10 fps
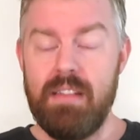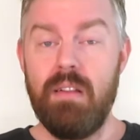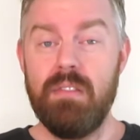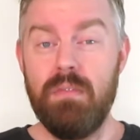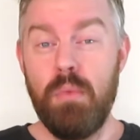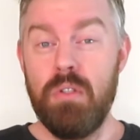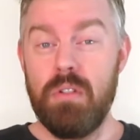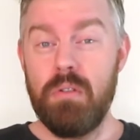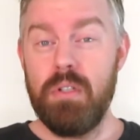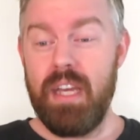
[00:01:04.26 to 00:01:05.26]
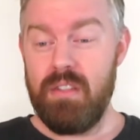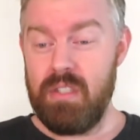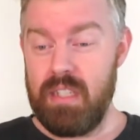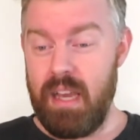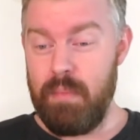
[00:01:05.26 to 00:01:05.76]
has lots of musical
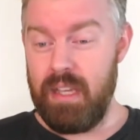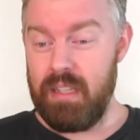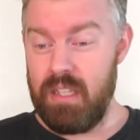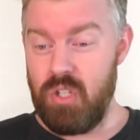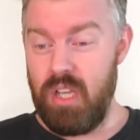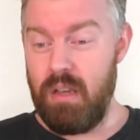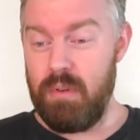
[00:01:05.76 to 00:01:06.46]
guests coming this year,